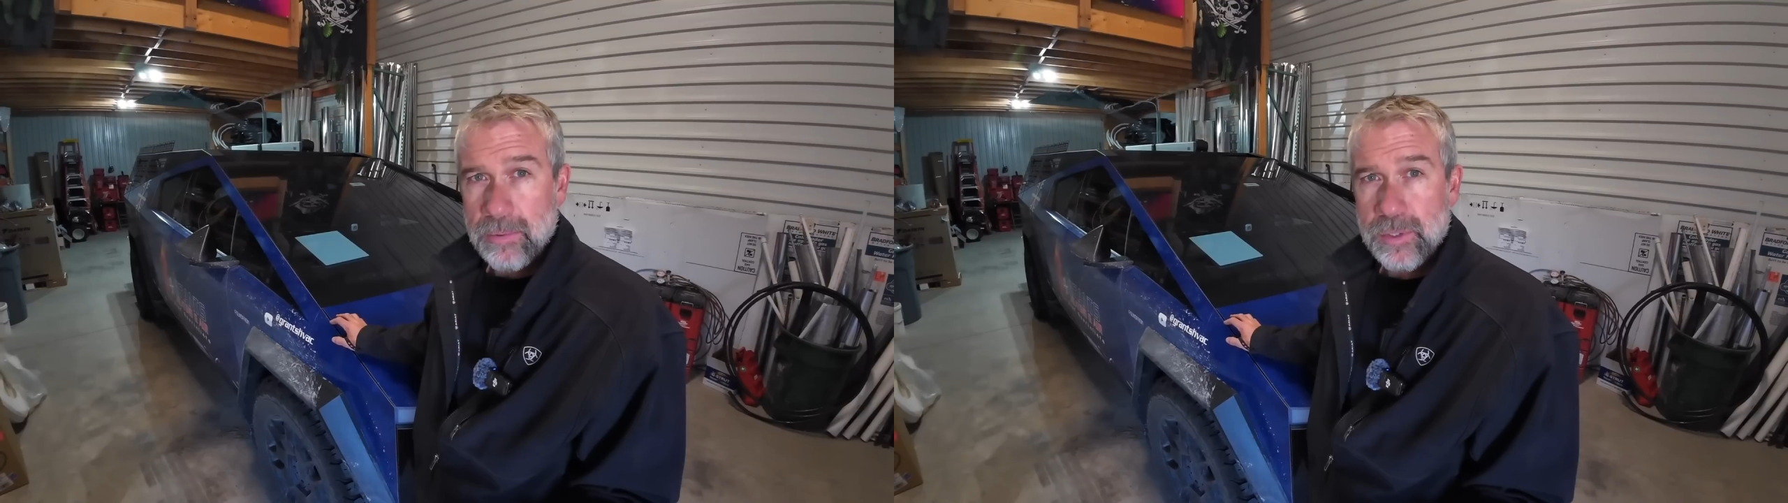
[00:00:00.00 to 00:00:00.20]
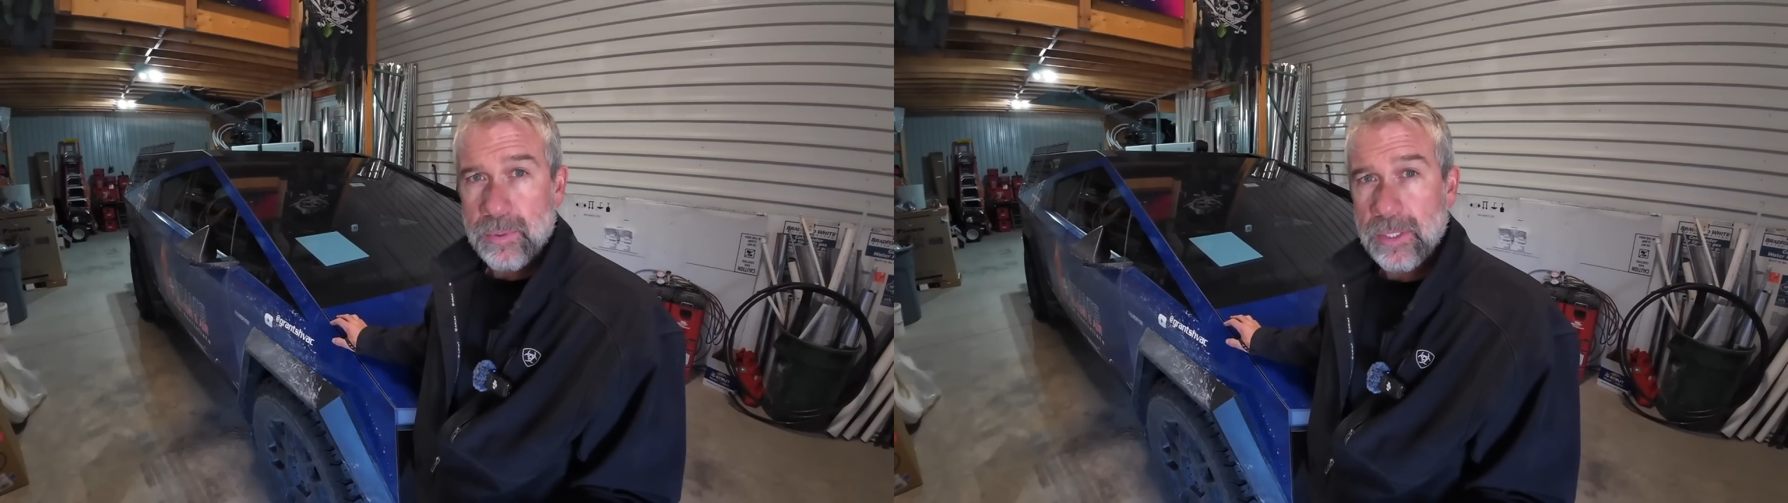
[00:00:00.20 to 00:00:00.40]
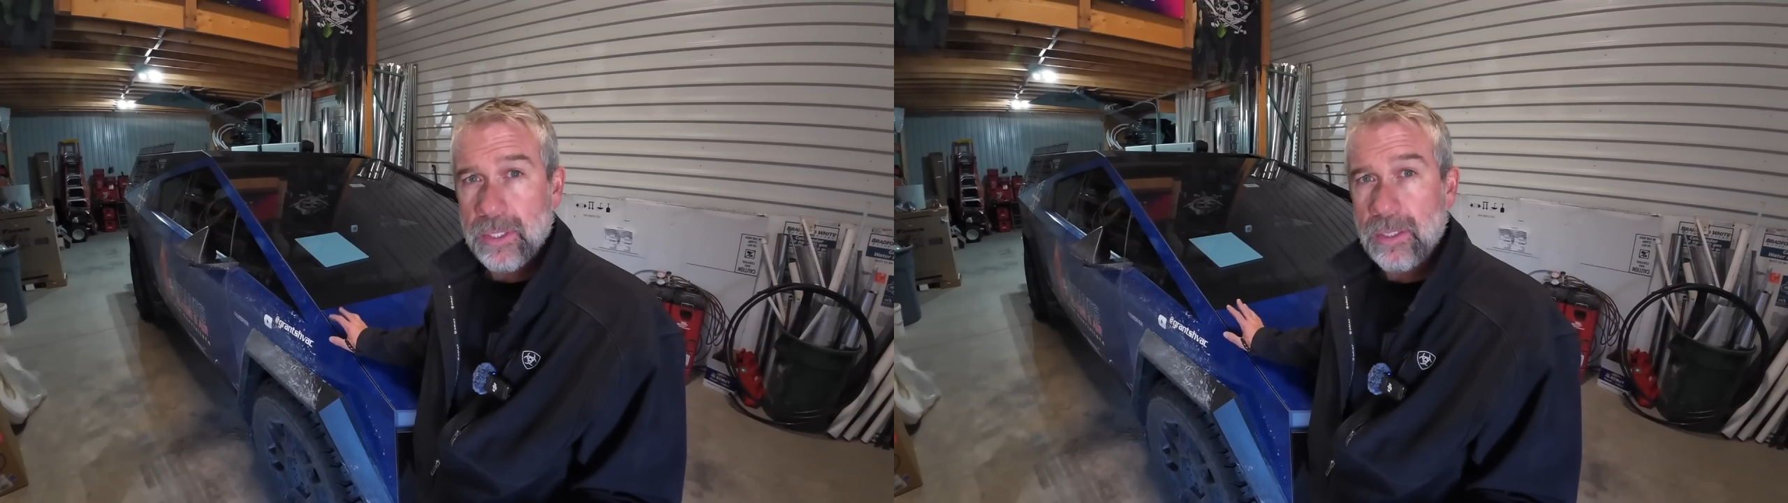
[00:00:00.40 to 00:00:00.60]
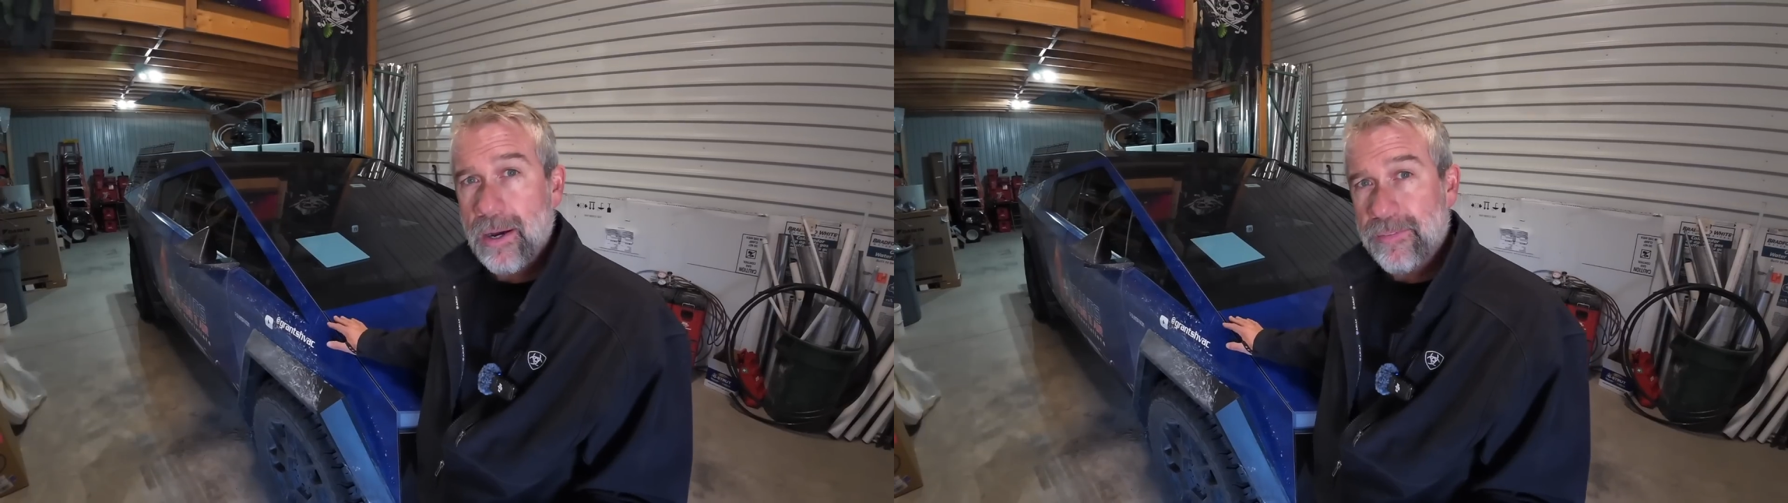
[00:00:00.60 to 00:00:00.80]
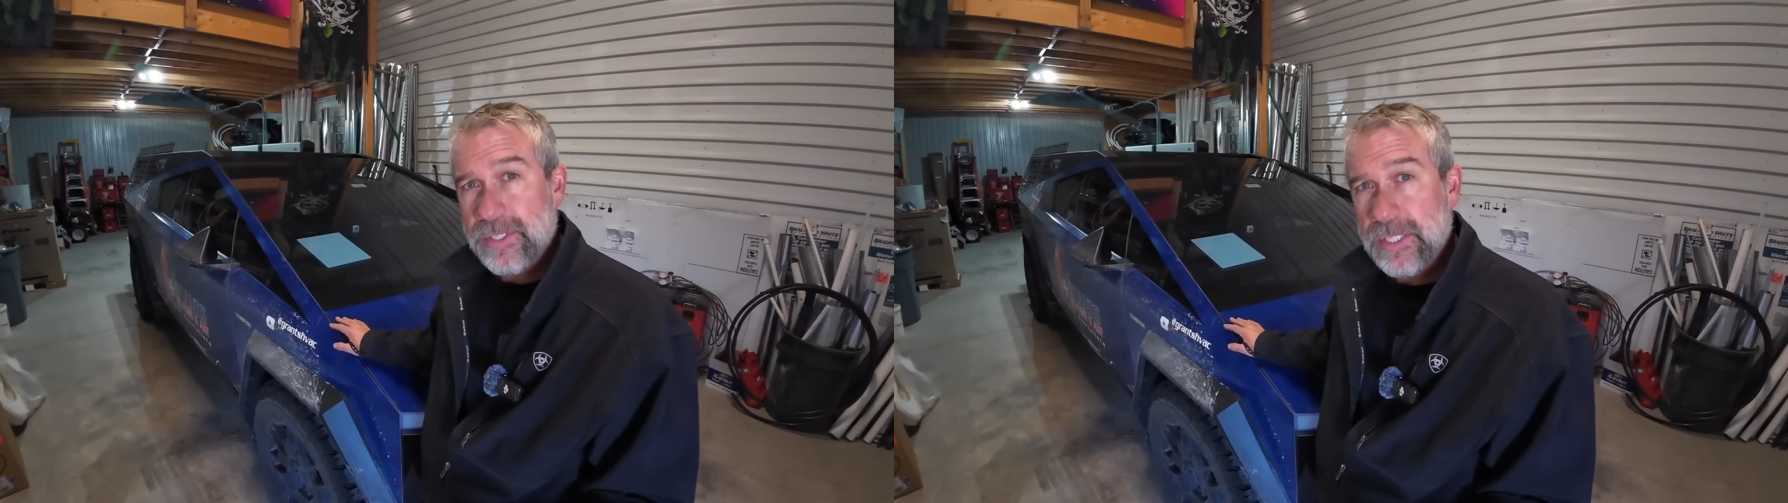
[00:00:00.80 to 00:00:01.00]
between the
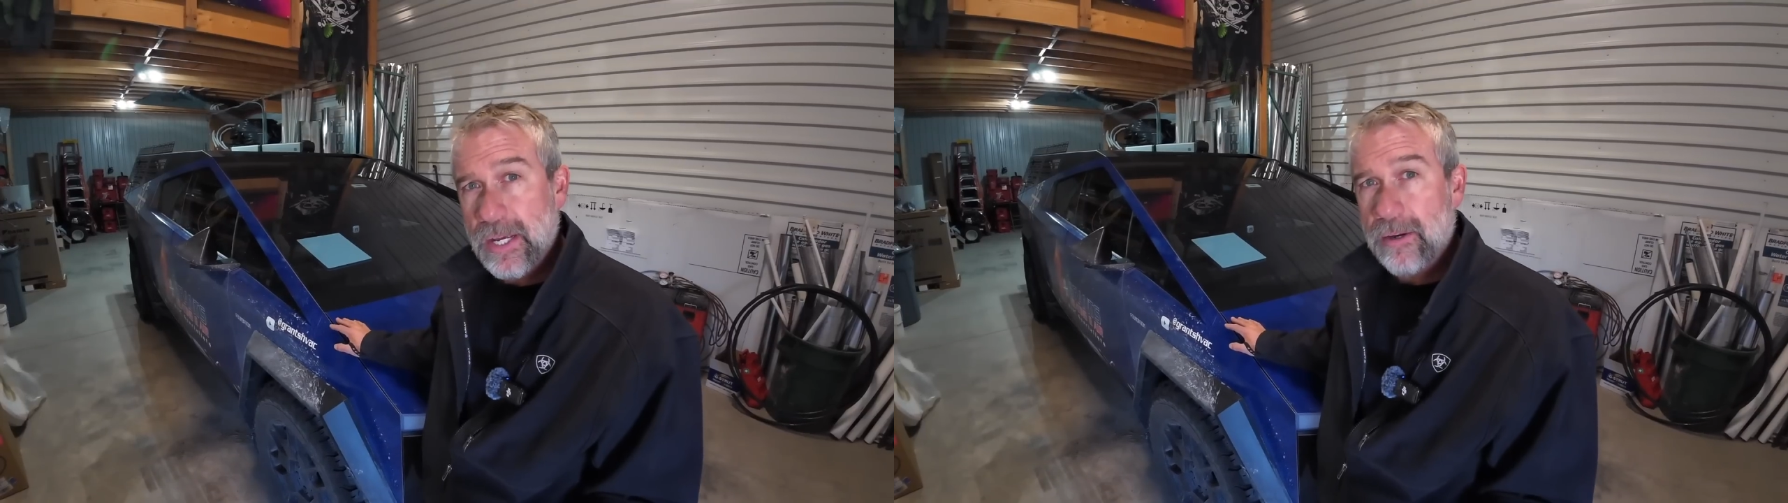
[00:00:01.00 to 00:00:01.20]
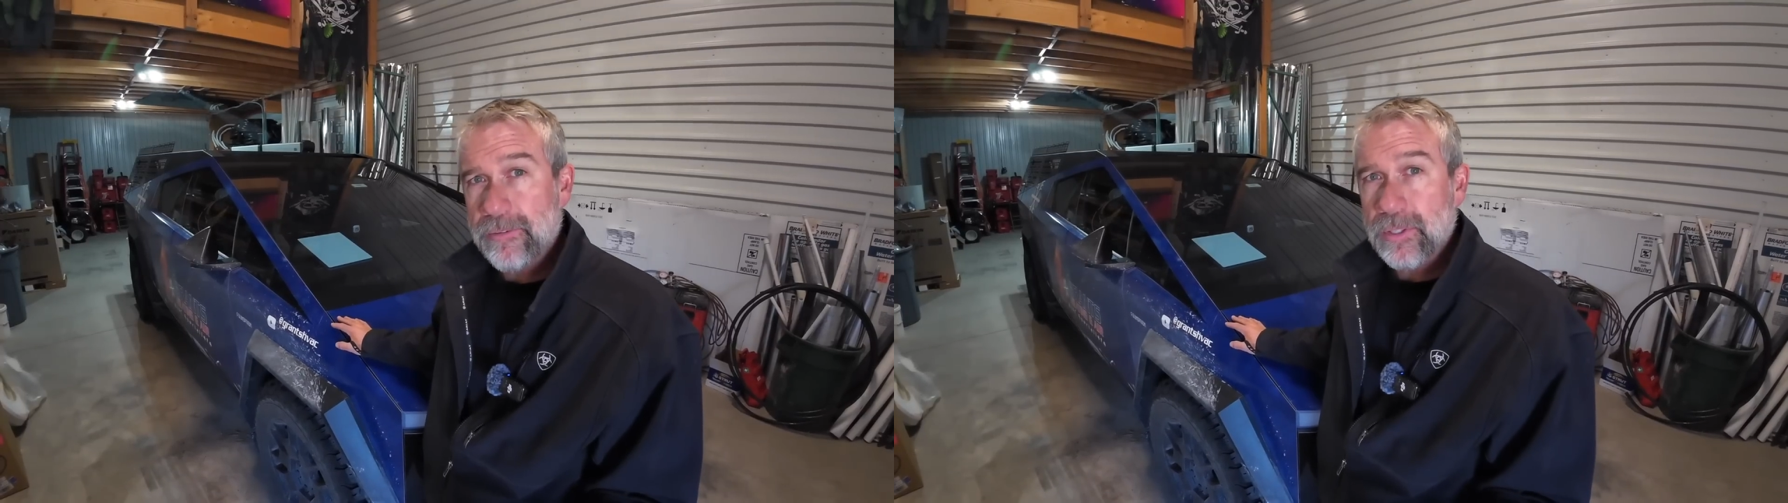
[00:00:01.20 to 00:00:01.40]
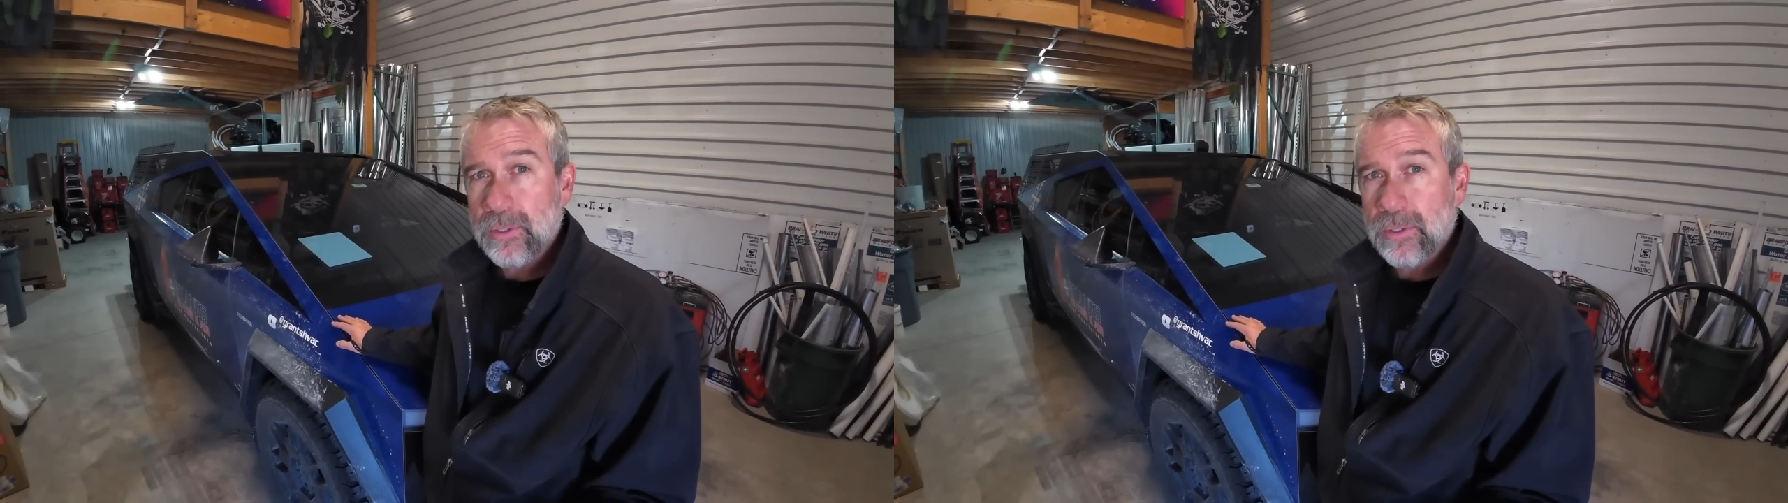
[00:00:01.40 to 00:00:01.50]
office staff,